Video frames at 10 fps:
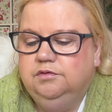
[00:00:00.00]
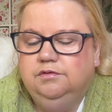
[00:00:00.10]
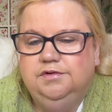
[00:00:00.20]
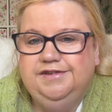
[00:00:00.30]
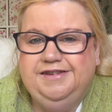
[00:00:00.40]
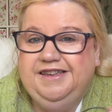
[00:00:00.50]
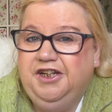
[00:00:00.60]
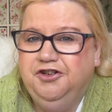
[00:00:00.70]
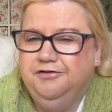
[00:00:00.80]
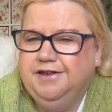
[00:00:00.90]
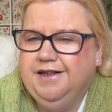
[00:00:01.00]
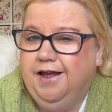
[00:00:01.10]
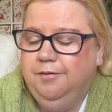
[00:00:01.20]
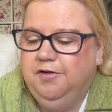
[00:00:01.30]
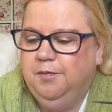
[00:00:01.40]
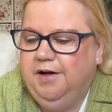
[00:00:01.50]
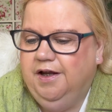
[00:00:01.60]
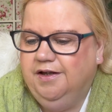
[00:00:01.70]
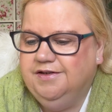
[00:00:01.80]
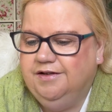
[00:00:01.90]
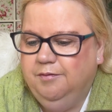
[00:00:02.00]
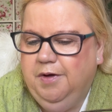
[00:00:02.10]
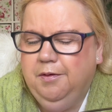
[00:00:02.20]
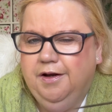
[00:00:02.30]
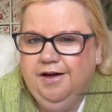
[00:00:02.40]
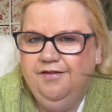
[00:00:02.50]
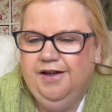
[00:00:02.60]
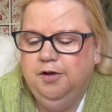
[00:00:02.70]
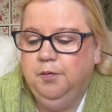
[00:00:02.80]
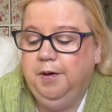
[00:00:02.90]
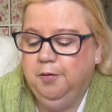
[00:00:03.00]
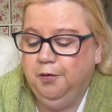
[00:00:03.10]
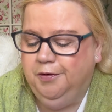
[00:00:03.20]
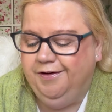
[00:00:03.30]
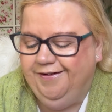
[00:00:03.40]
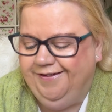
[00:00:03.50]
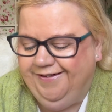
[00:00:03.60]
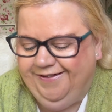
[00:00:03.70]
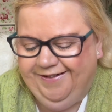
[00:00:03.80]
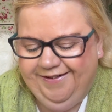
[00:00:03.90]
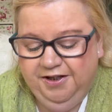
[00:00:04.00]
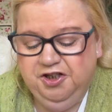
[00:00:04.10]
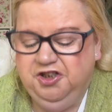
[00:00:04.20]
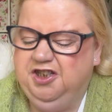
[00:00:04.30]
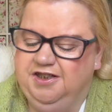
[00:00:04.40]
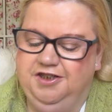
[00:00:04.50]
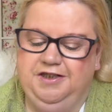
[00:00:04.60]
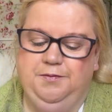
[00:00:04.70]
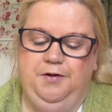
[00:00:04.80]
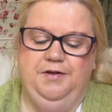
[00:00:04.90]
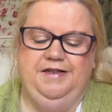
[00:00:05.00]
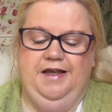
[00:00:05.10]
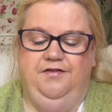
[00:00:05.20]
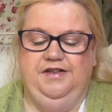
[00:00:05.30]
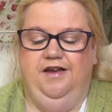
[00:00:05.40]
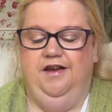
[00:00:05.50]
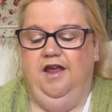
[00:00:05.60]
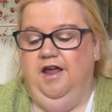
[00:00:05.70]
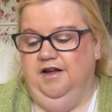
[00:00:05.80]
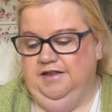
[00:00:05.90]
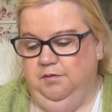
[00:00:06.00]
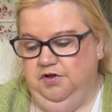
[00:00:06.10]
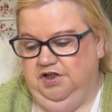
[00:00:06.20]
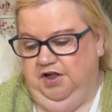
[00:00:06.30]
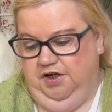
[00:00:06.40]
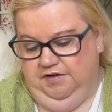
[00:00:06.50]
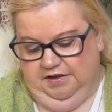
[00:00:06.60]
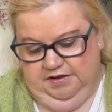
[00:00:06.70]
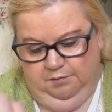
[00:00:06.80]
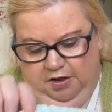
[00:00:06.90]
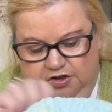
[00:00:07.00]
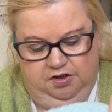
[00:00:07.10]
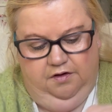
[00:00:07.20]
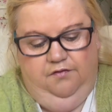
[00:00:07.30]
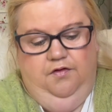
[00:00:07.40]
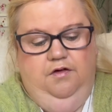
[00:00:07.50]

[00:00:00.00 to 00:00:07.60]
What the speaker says: It's a dangerous game to play, isn't it? Maybe I'll leave a little bit more just to be on the safe side, because I want to use as much of